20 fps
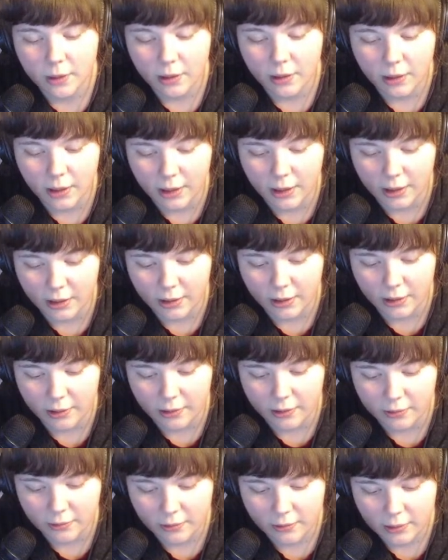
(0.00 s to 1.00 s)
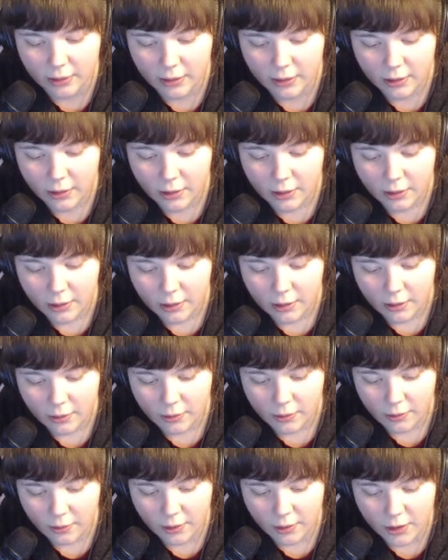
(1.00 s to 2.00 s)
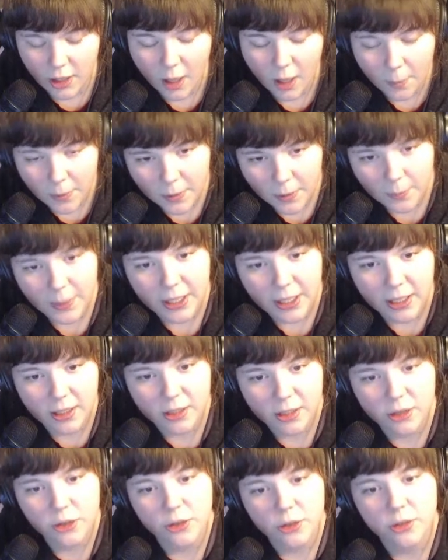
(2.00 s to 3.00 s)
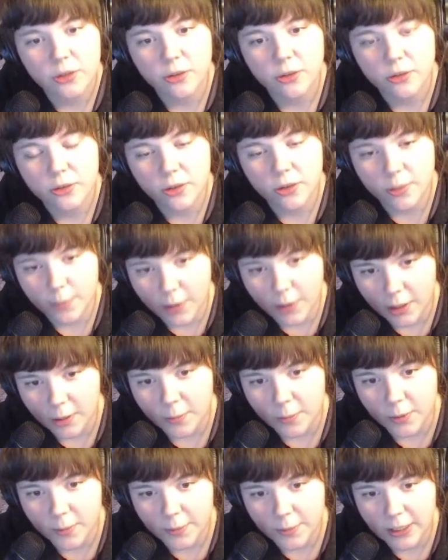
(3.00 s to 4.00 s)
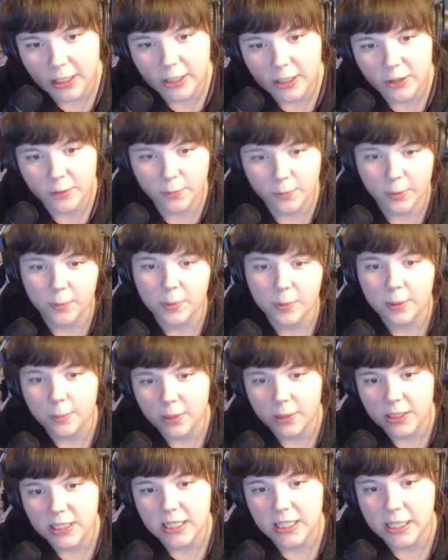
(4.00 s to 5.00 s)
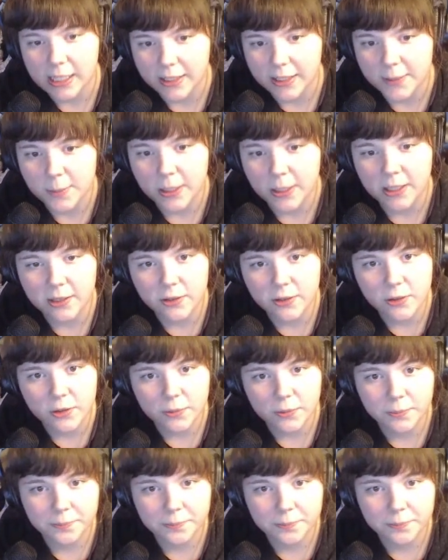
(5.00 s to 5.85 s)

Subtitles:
the top of the page to the bottom of the page and bring people to the next page.